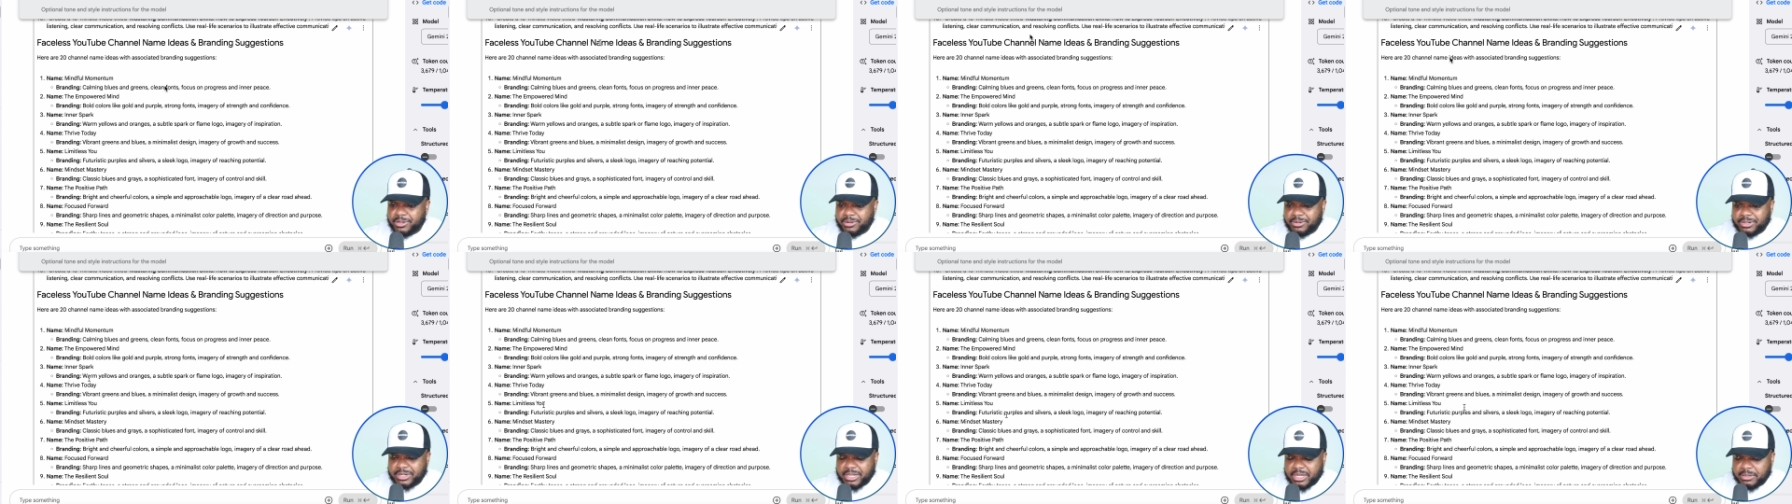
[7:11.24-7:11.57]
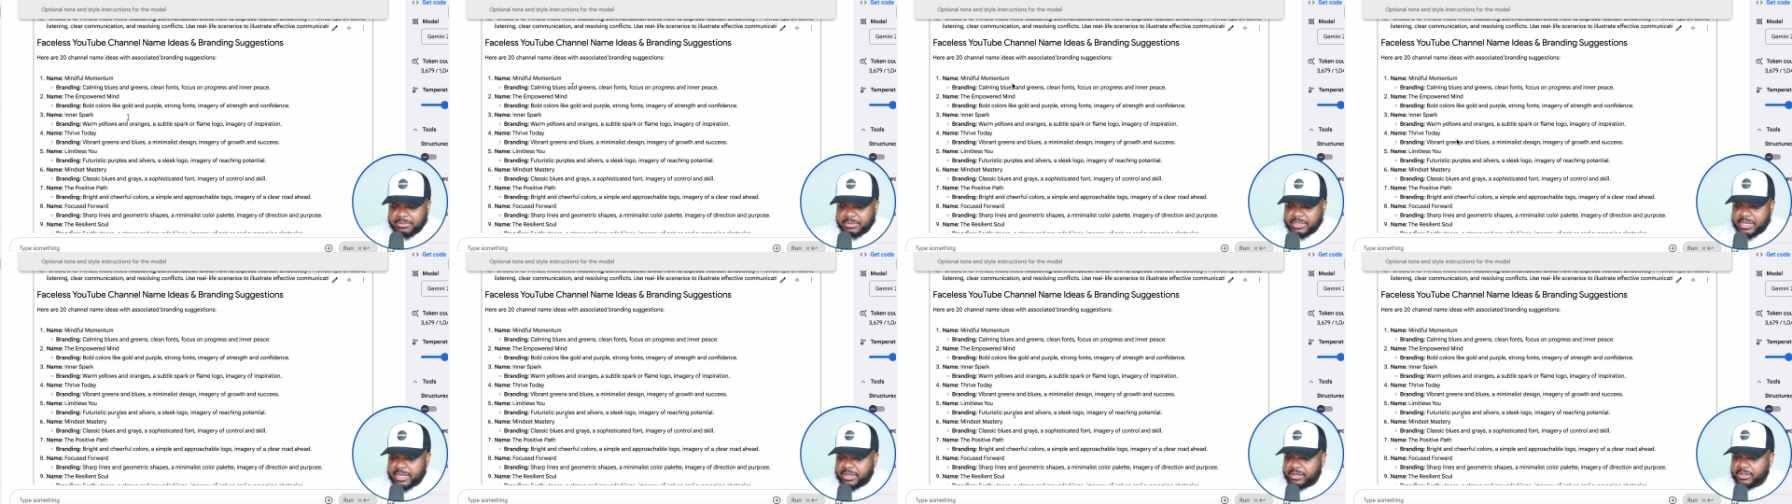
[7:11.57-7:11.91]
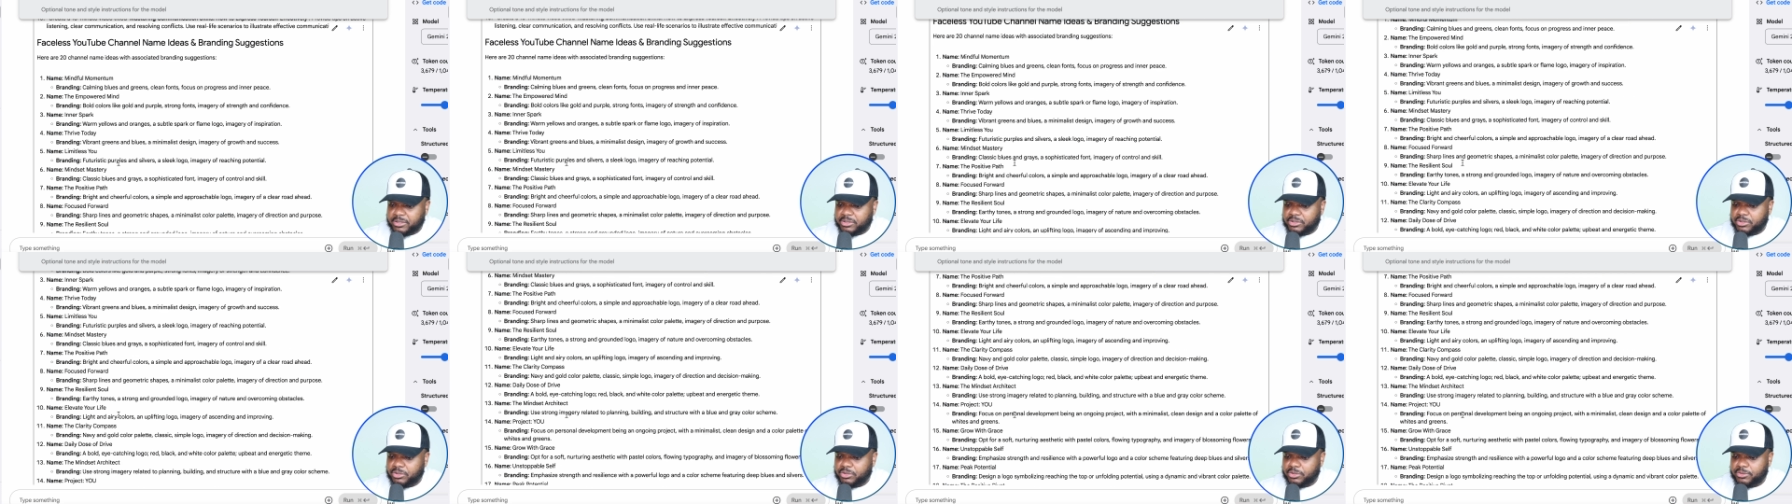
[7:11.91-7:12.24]
you know names that i
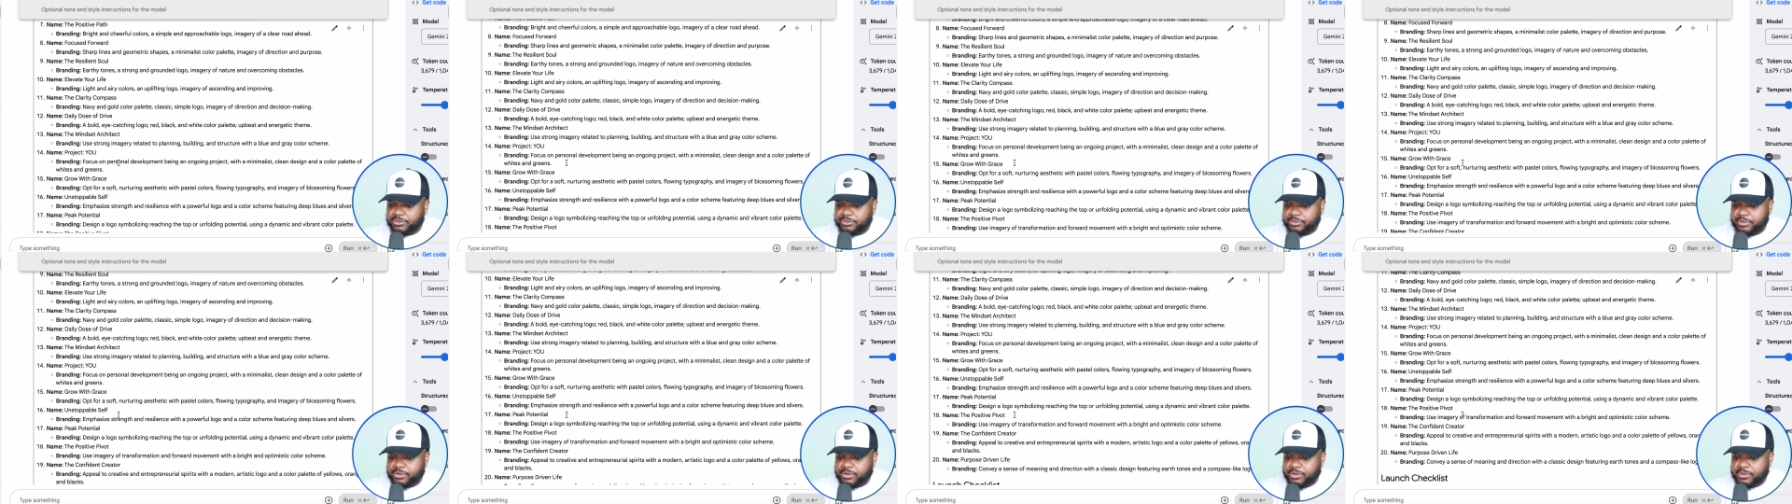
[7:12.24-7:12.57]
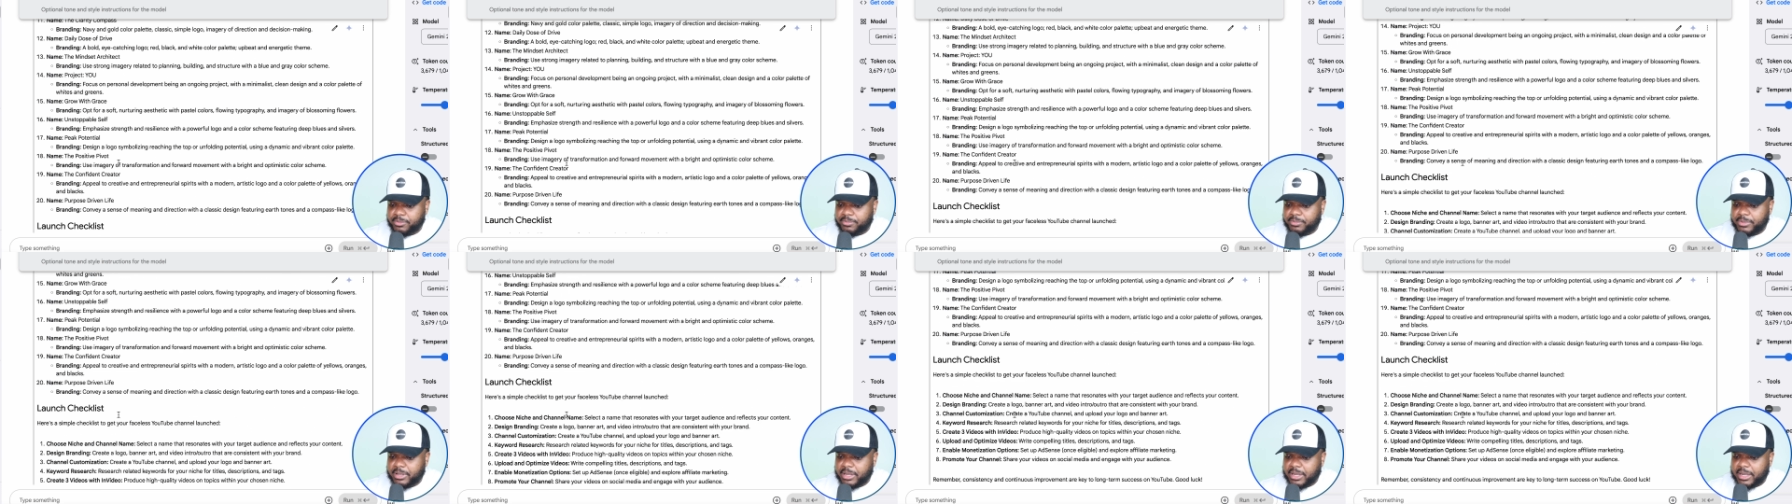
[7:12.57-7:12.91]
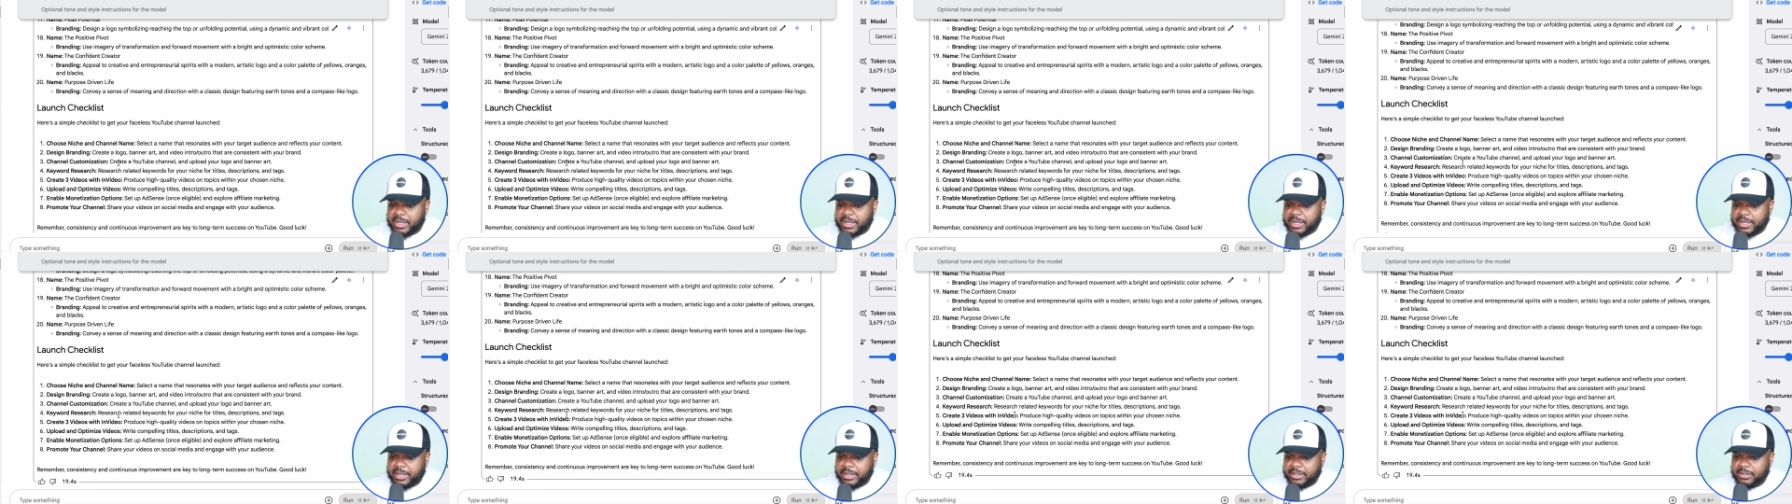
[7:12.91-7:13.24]
can choose from
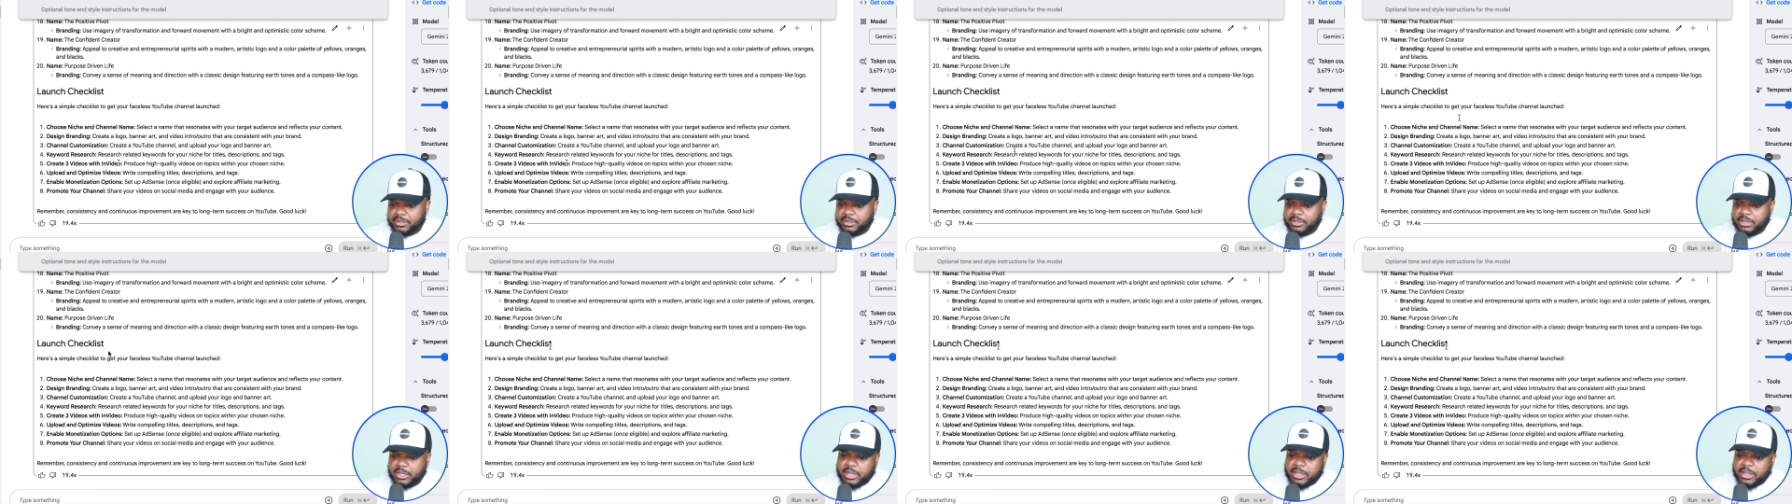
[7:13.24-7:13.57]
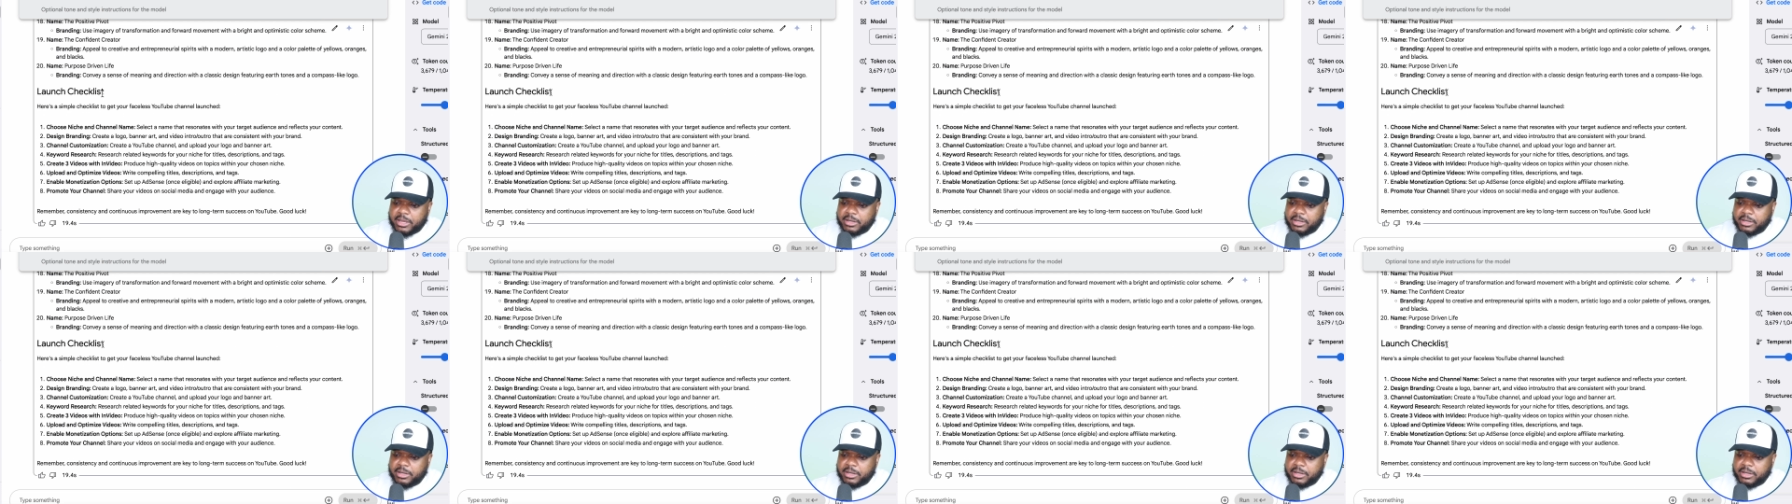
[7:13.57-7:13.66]
and